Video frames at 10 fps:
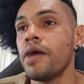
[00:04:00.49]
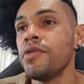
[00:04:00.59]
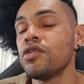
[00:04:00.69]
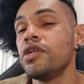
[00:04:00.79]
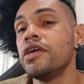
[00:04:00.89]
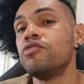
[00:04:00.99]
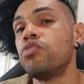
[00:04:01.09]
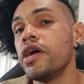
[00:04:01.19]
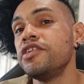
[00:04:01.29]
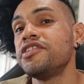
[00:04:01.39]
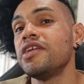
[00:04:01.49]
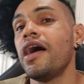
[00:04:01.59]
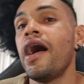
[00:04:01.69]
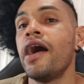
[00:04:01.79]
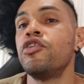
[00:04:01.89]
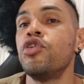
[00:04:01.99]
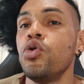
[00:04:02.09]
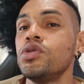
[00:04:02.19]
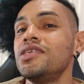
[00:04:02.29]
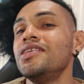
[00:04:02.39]
I'm not going to eat rice and
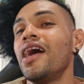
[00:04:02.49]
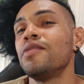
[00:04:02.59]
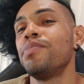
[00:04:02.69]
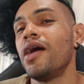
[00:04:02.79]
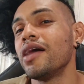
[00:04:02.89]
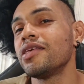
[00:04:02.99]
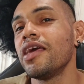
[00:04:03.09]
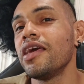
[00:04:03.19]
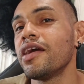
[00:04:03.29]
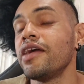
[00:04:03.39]
roti and pancake.